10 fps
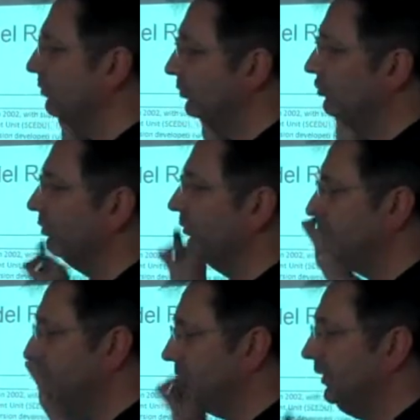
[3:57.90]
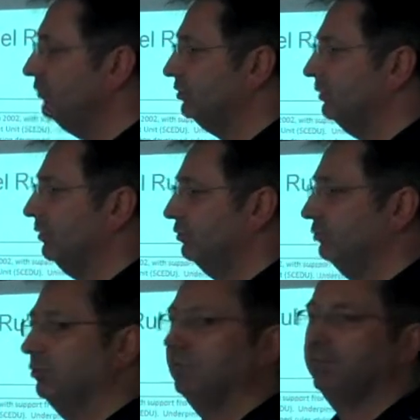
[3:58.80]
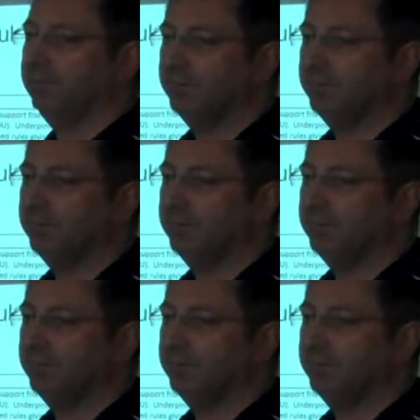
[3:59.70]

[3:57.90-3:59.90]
have a majority of each of those groups in